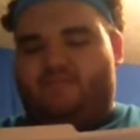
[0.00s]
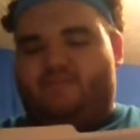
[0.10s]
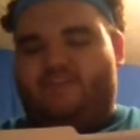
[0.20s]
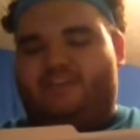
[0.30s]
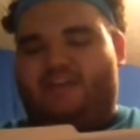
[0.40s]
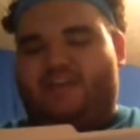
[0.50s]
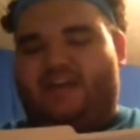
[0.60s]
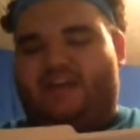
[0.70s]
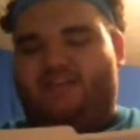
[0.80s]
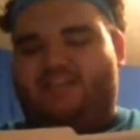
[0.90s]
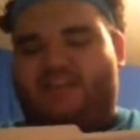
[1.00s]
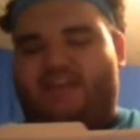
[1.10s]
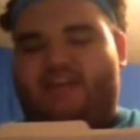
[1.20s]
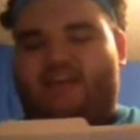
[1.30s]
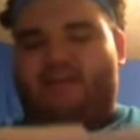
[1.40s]
Virginia and Iowa
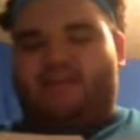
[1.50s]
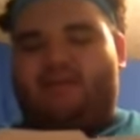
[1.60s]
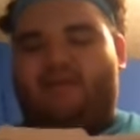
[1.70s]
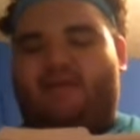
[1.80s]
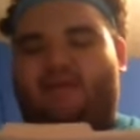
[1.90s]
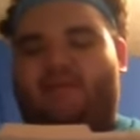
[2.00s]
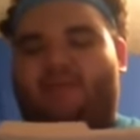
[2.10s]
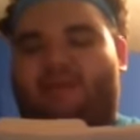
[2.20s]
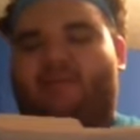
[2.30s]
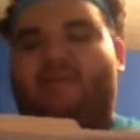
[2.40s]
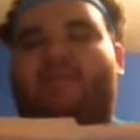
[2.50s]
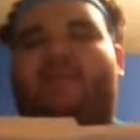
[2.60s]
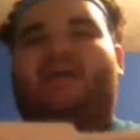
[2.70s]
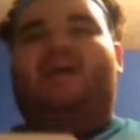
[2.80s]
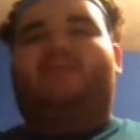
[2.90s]
State. I'm going to
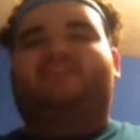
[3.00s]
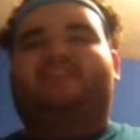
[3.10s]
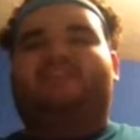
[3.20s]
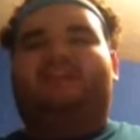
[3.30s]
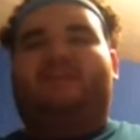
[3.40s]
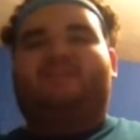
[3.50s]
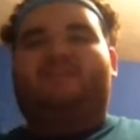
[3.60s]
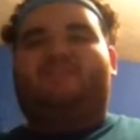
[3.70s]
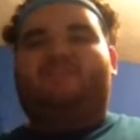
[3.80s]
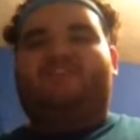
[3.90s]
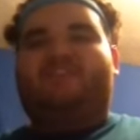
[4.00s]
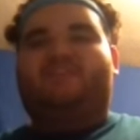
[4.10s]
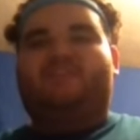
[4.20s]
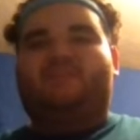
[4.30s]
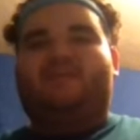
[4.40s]
pick Iowa State to upset Virginia in
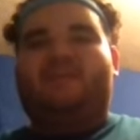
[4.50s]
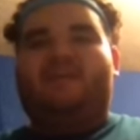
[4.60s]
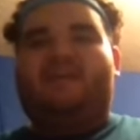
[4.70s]
this one.